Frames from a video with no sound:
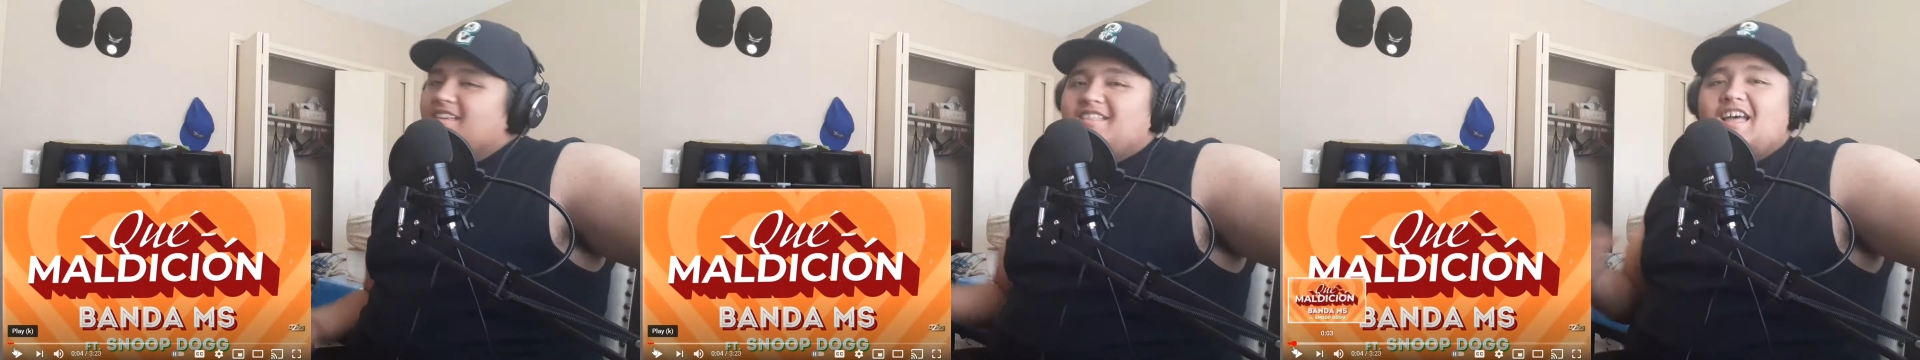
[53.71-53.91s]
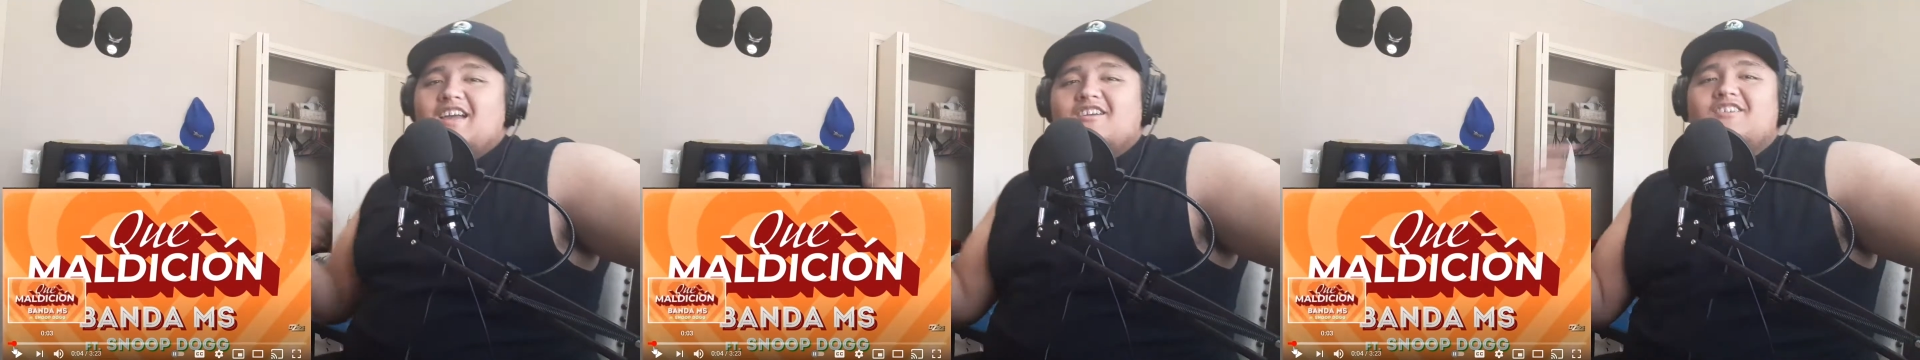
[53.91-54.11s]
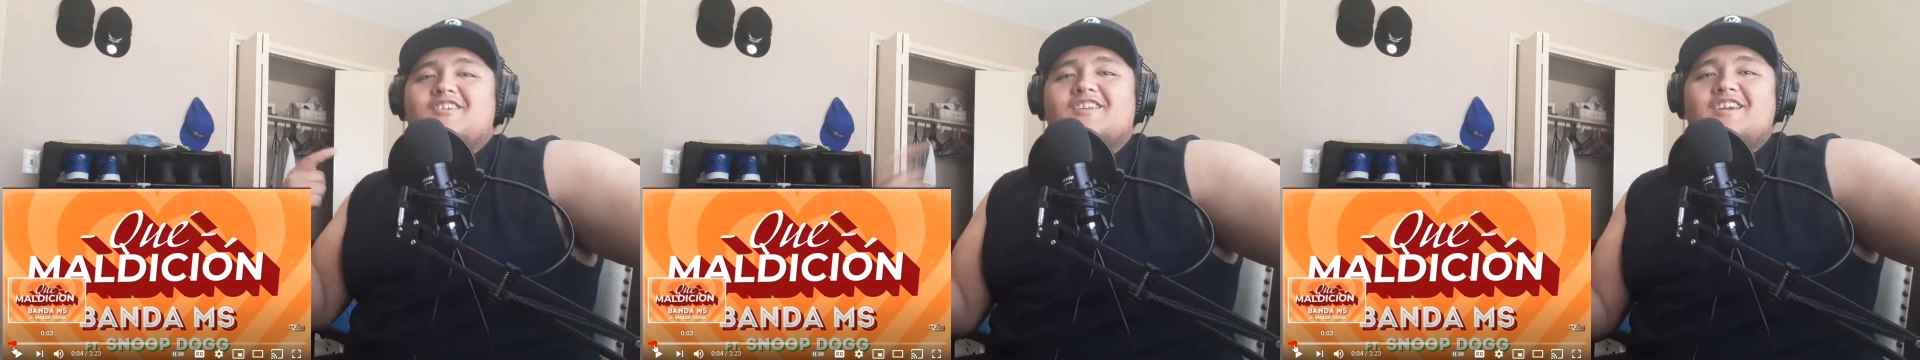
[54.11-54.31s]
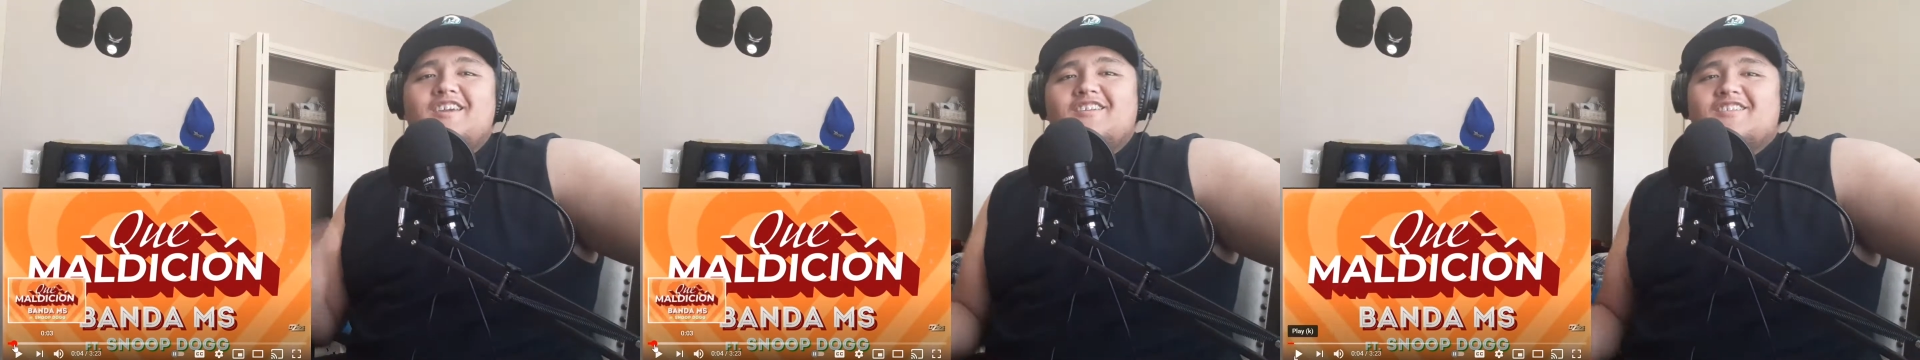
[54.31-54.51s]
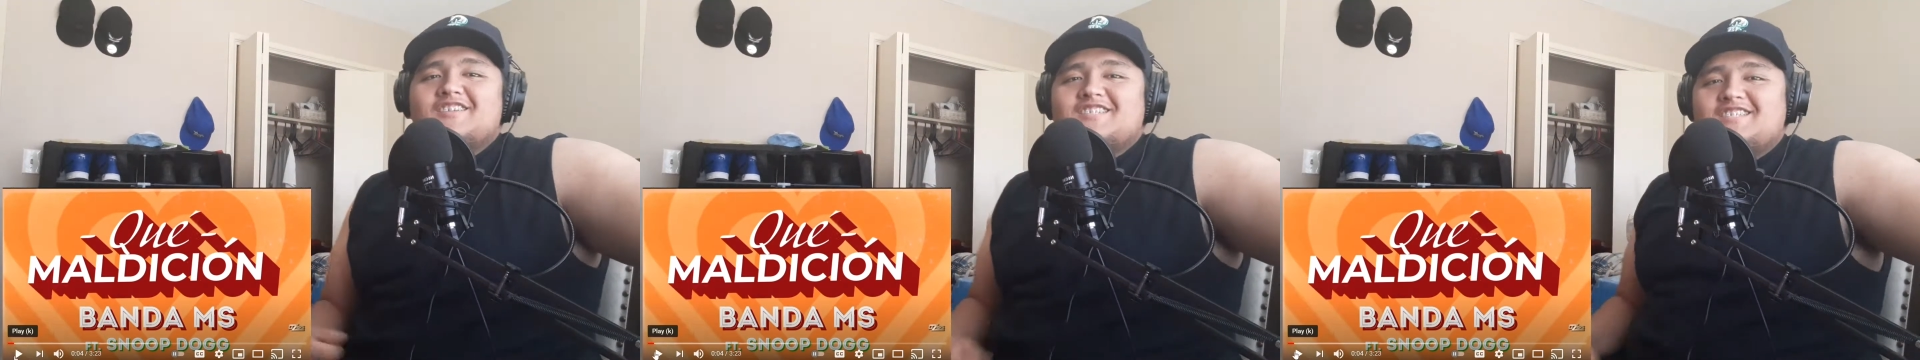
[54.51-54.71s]
That
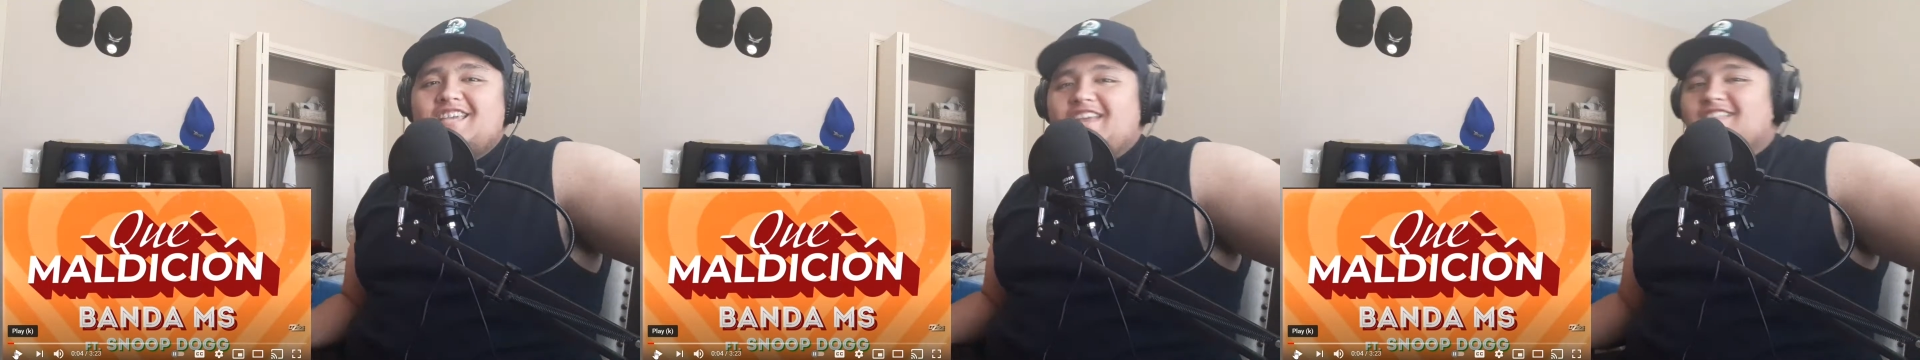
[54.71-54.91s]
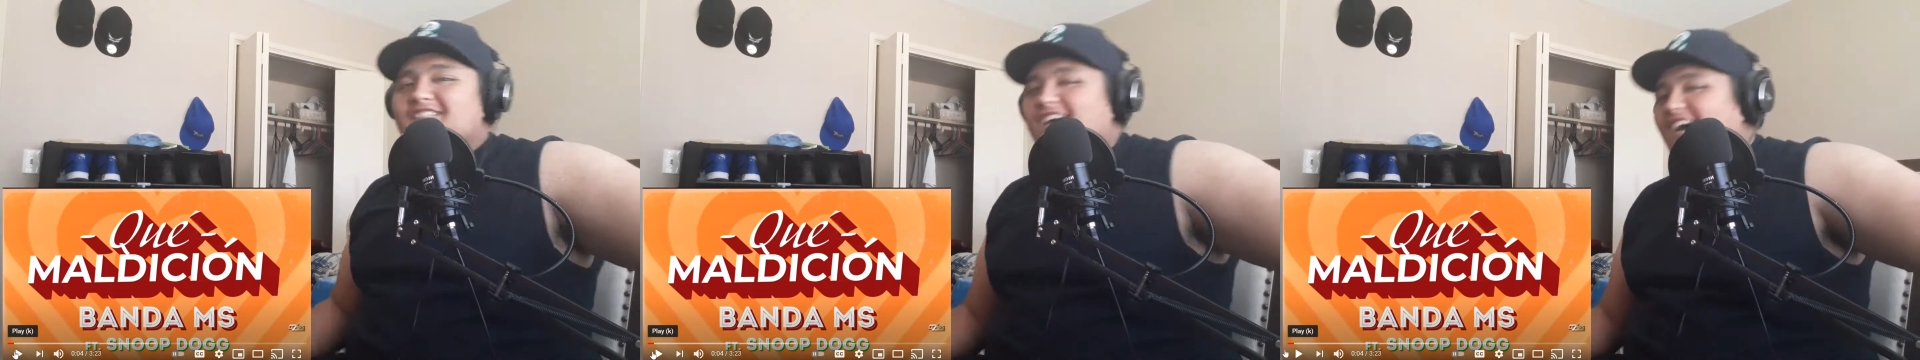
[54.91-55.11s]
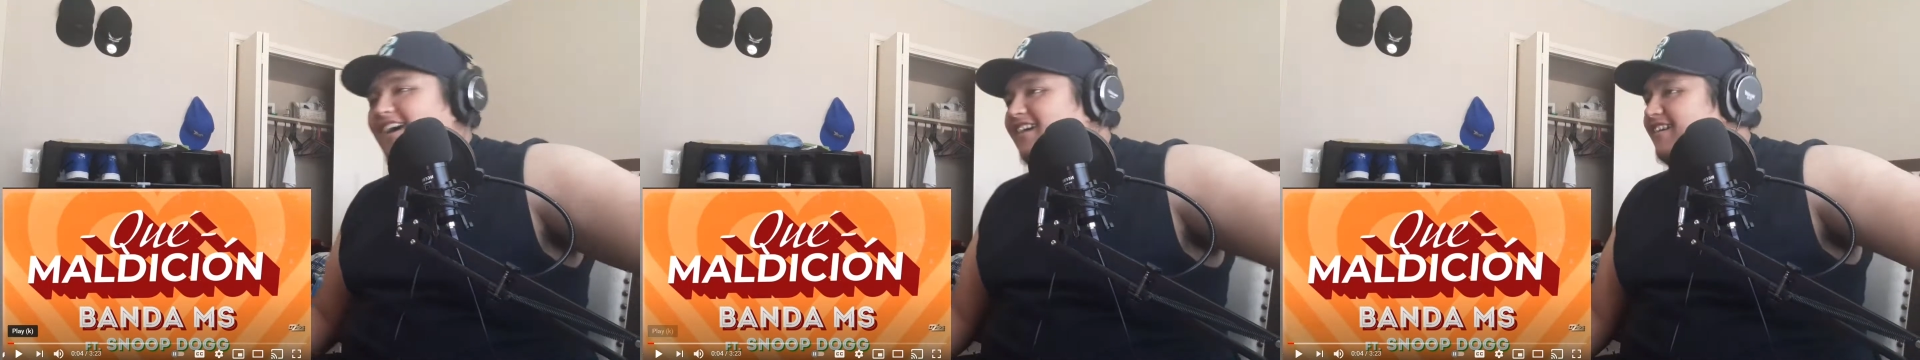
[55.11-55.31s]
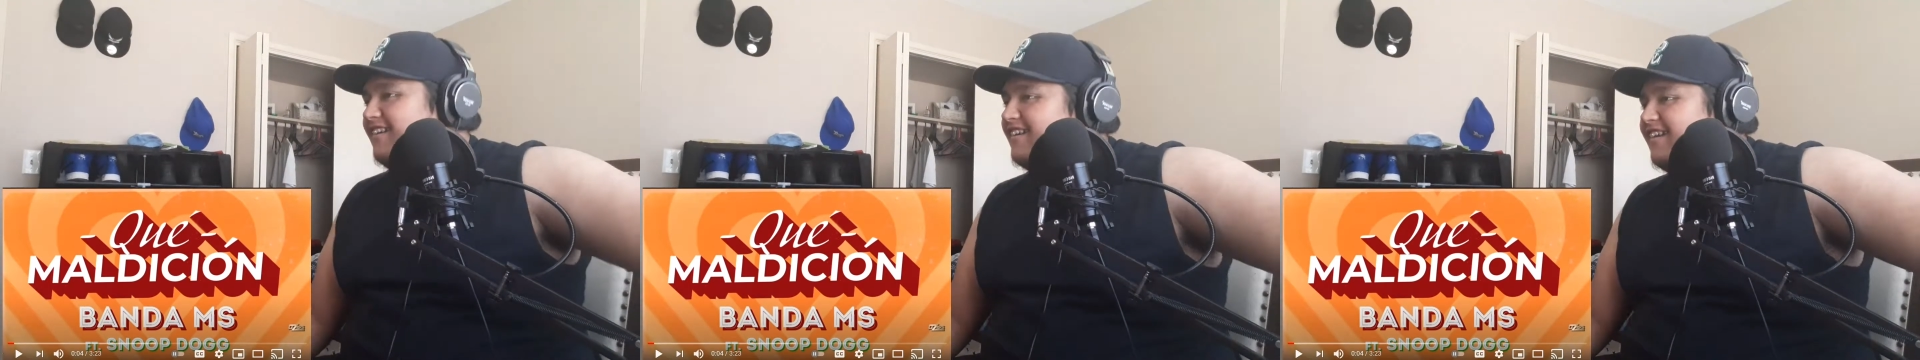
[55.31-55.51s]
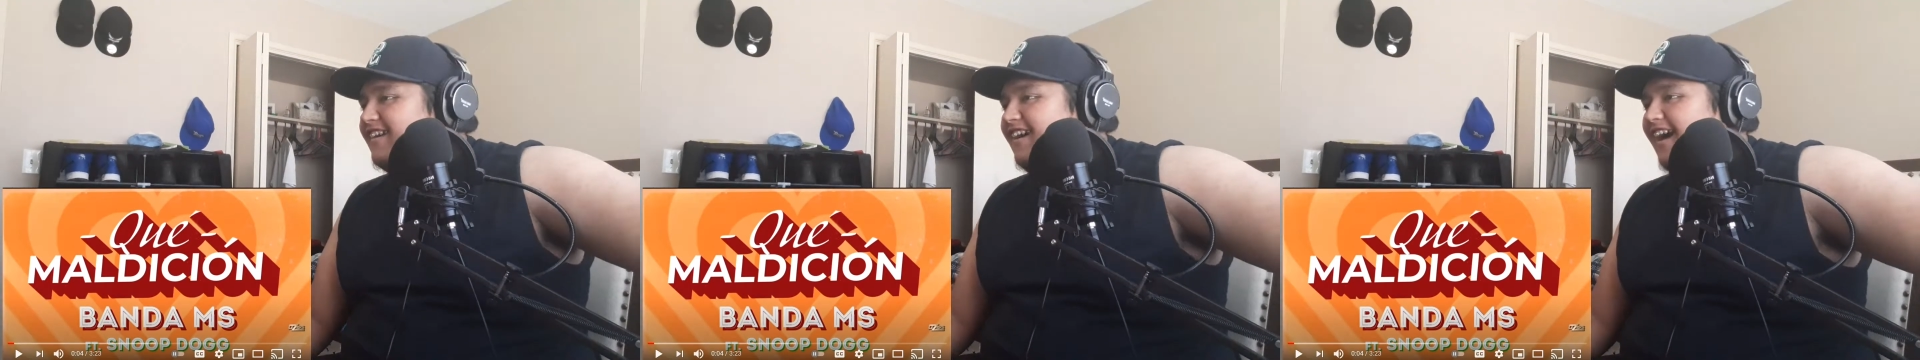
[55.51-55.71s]
corrido shit, dog.
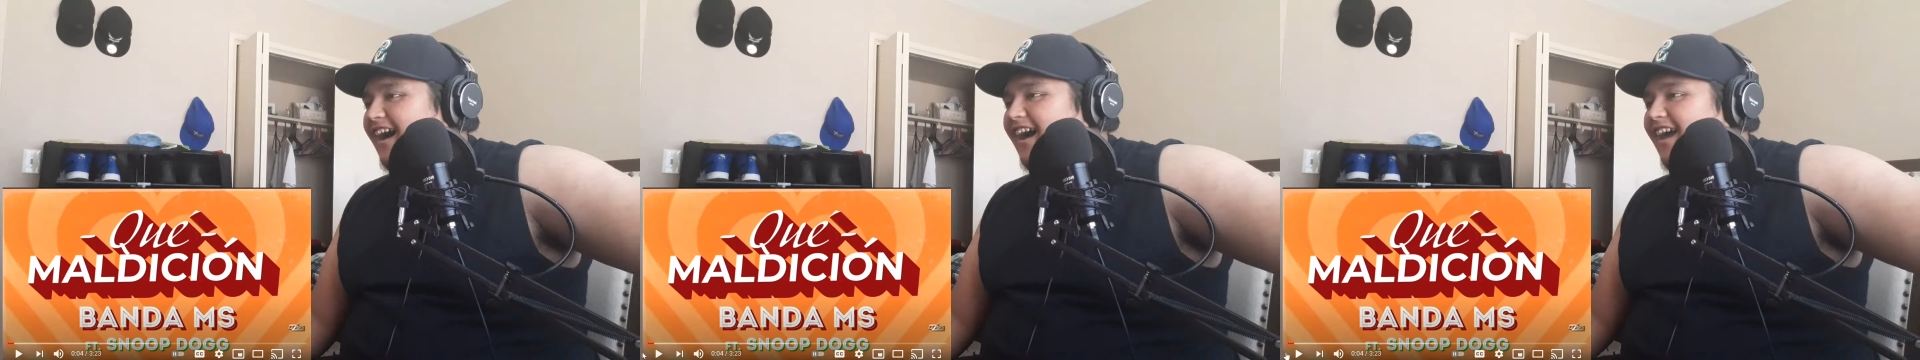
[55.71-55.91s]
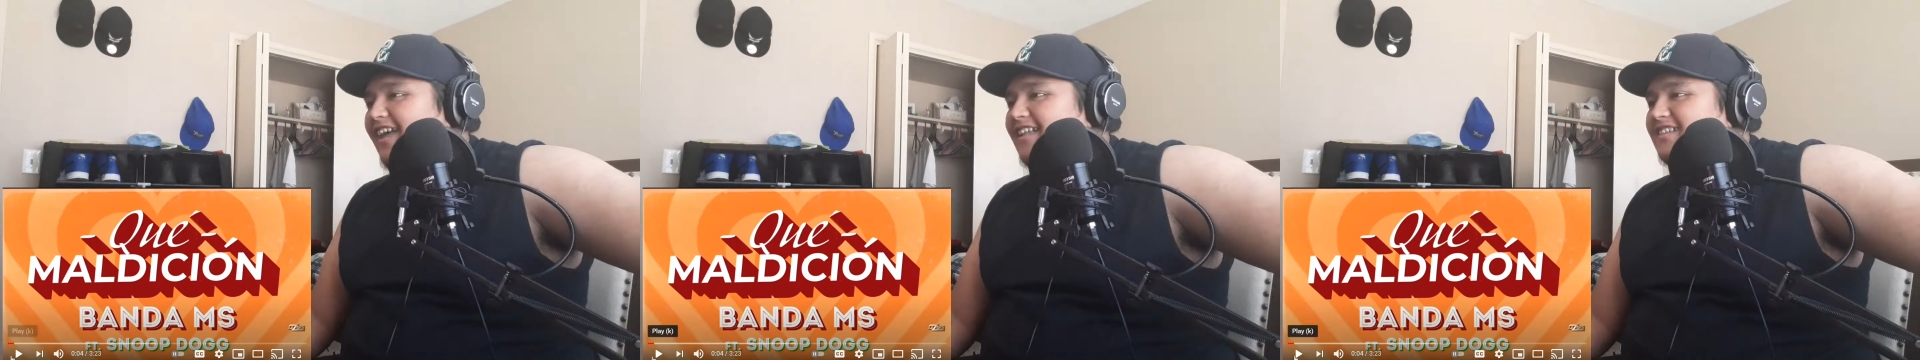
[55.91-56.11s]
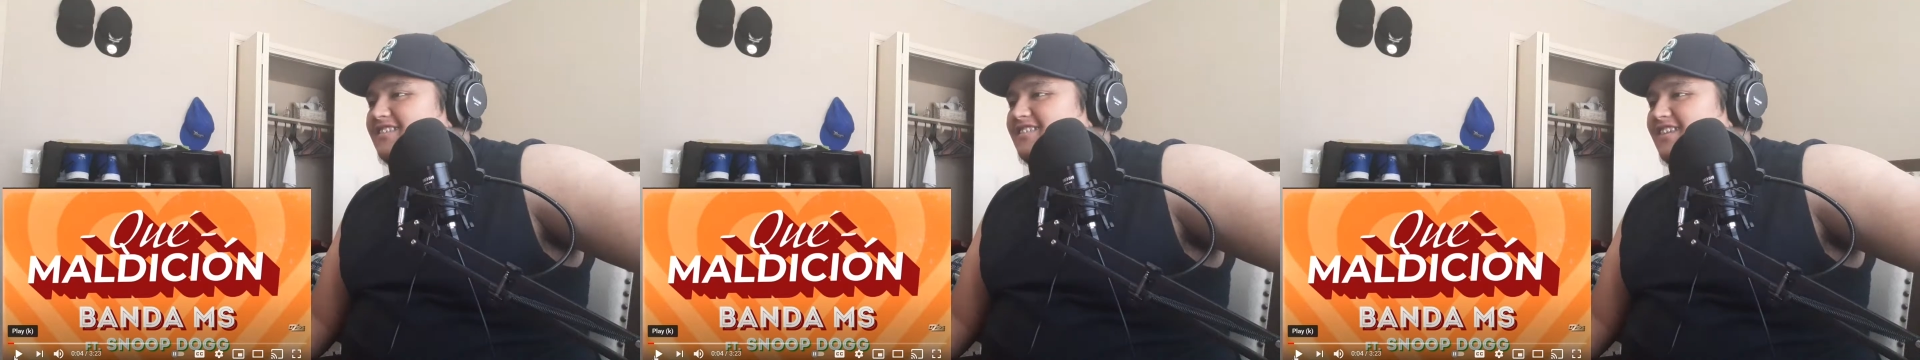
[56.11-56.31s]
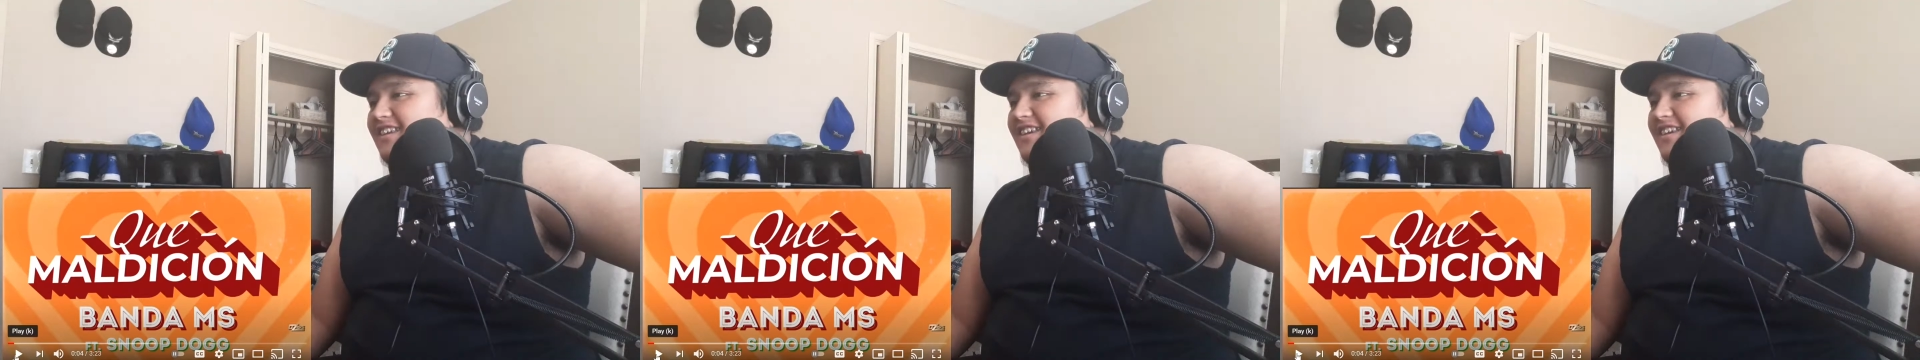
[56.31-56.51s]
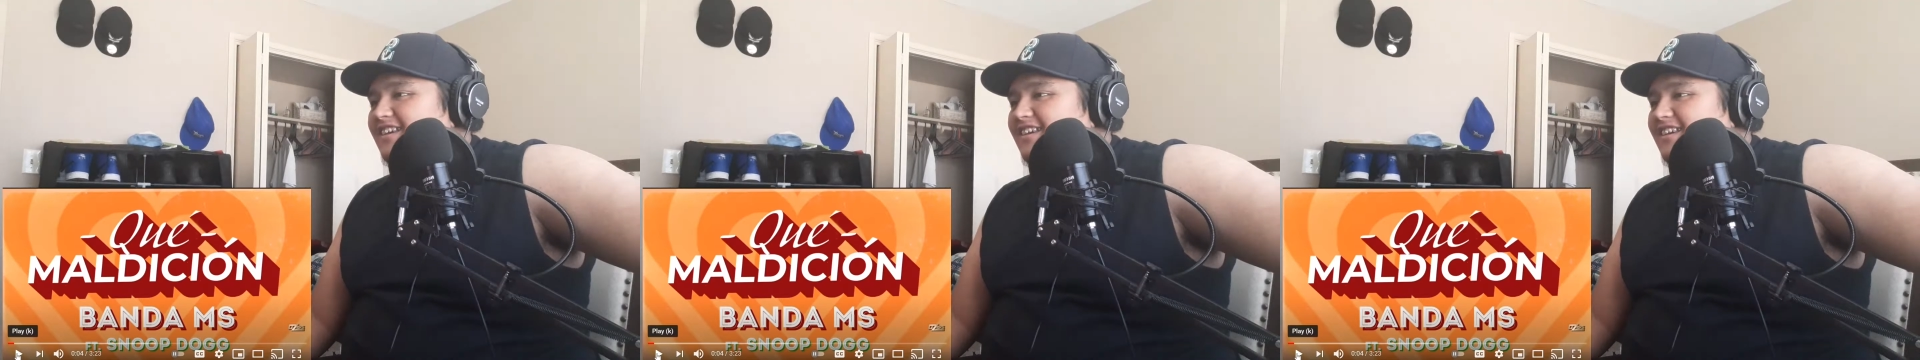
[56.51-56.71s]
Alright, let's see.